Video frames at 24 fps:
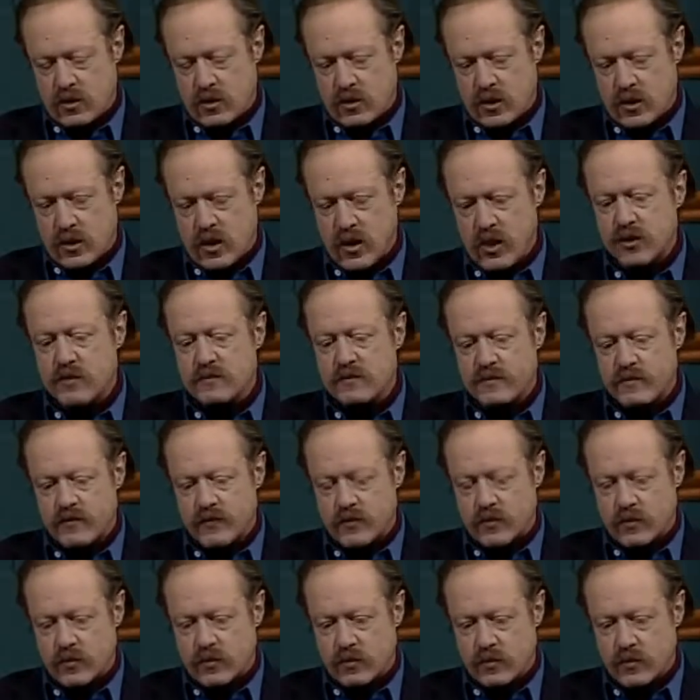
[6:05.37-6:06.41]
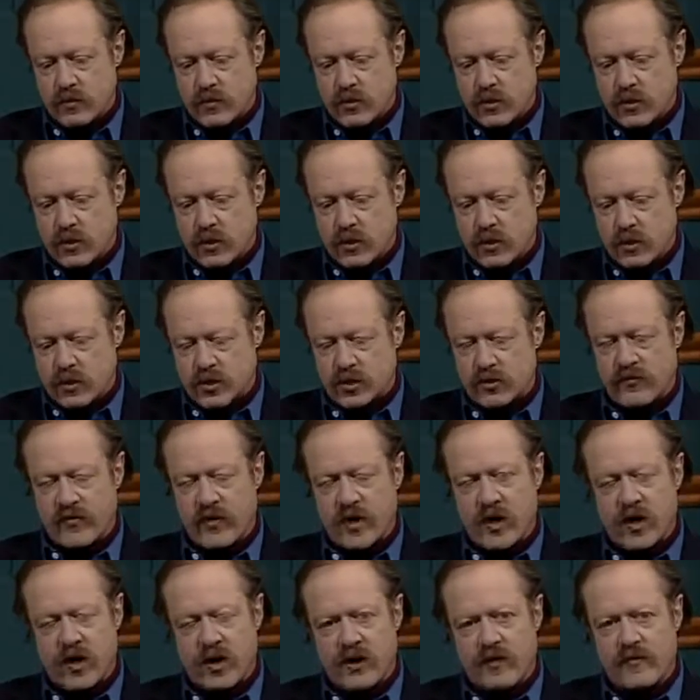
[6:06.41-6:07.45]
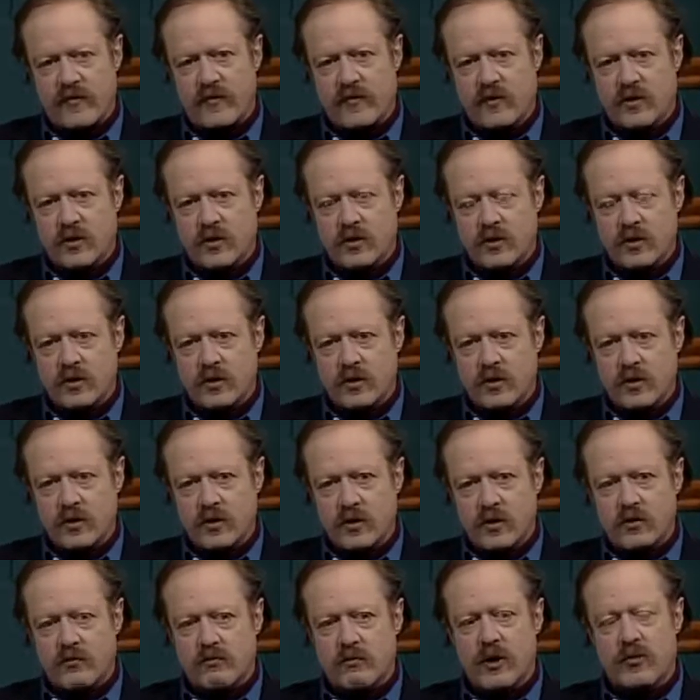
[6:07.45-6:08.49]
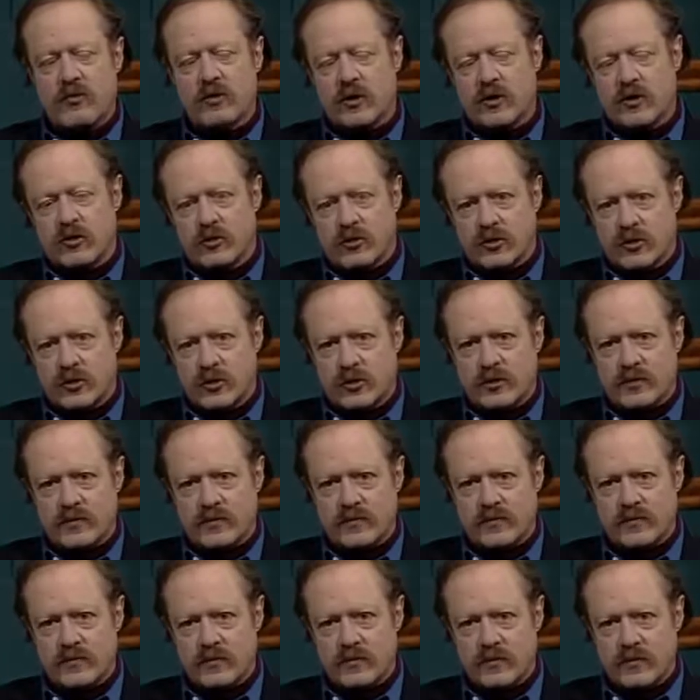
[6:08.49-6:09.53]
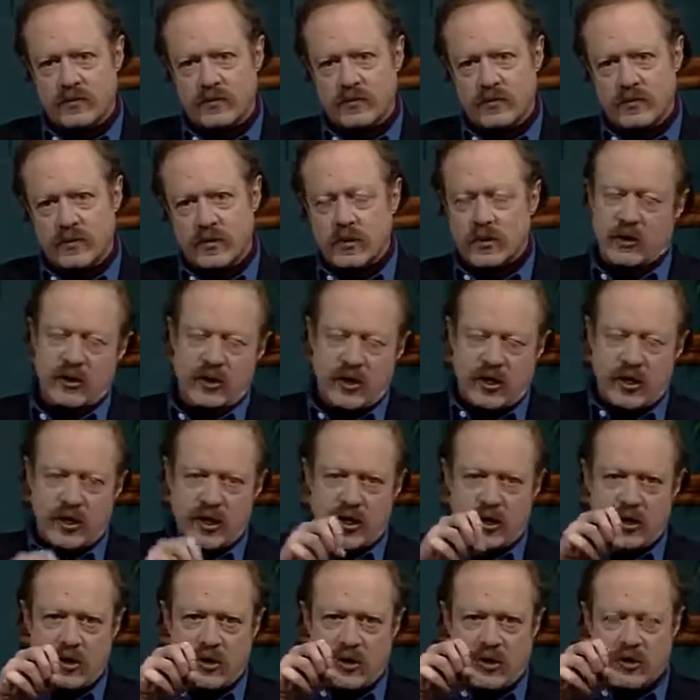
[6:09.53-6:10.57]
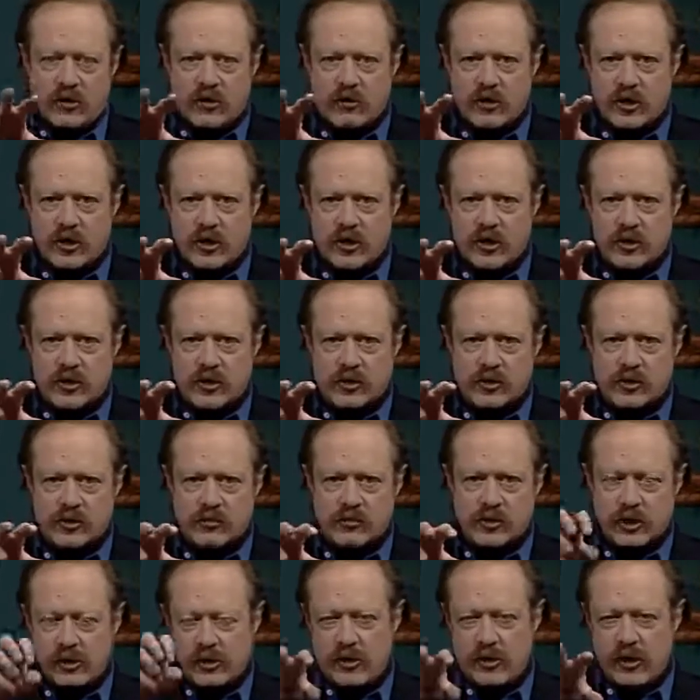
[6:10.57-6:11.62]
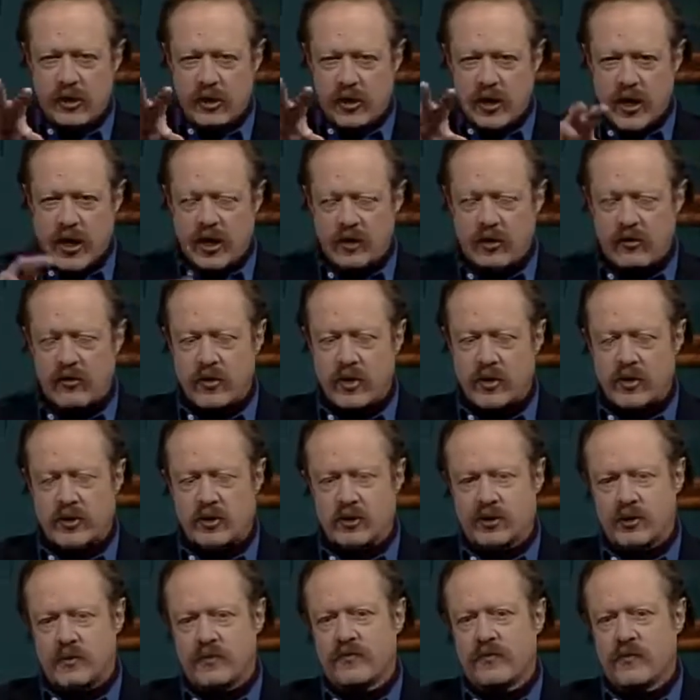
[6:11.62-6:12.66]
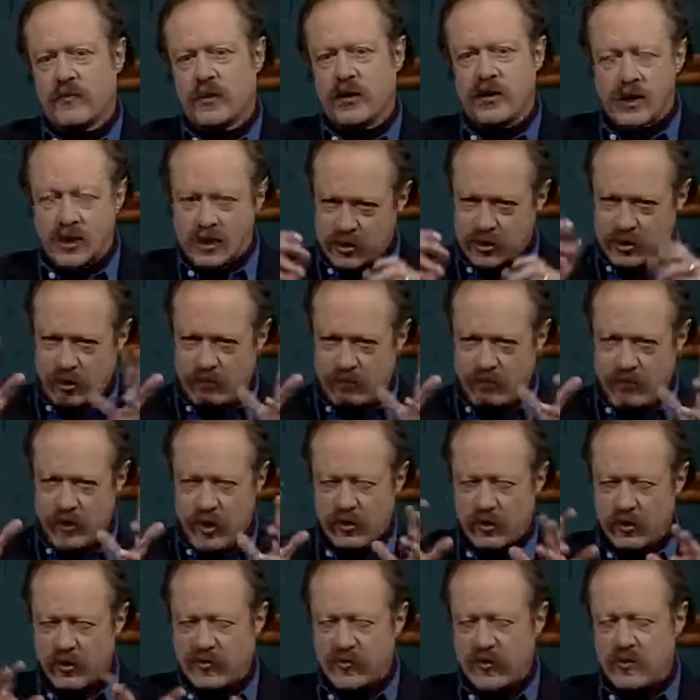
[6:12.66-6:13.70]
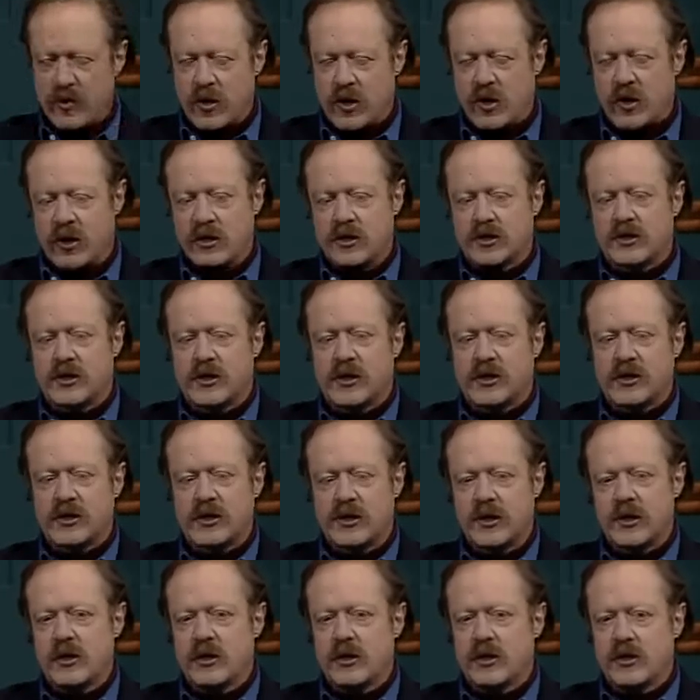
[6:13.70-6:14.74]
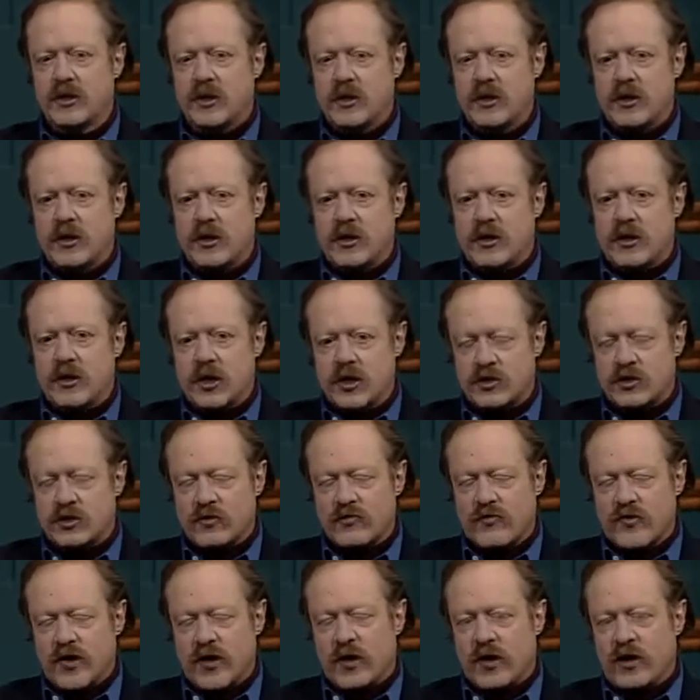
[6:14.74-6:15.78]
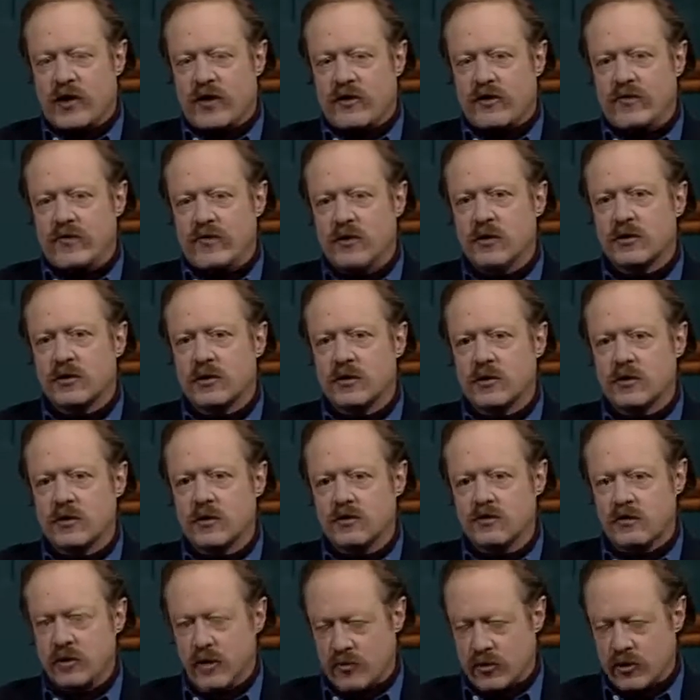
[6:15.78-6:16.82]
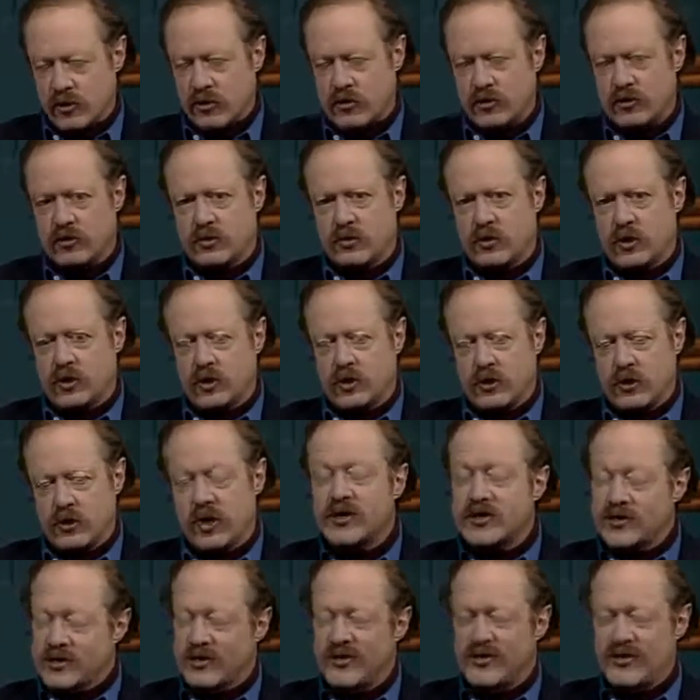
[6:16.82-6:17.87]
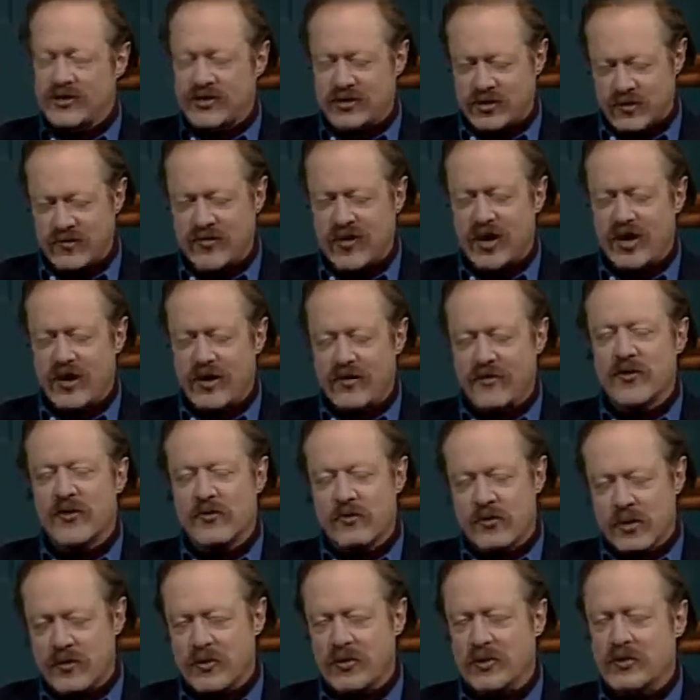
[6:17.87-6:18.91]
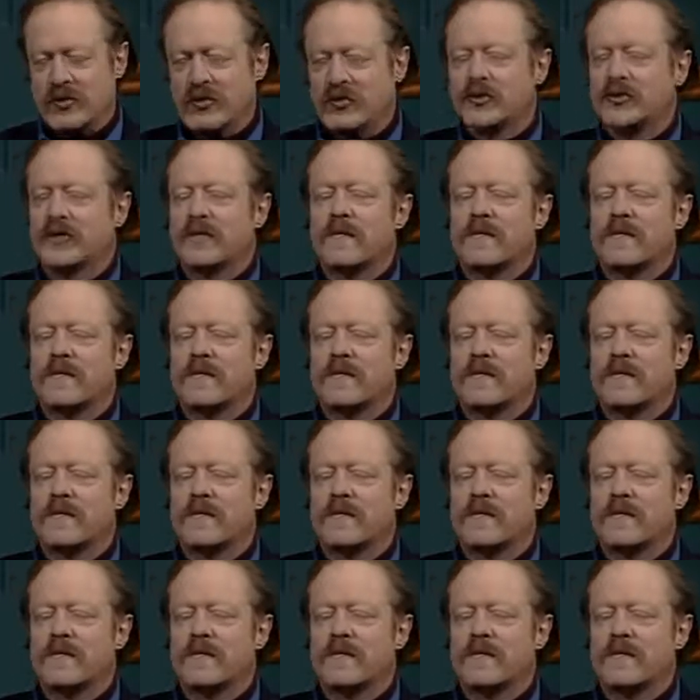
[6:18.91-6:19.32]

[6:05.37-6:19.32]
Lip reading: eat, survive, reproduce. Then it had another creature that was clearly a land creature, and in its little bubble of a mind said, eat, survive, reproduce. Eat, survive, reproduce.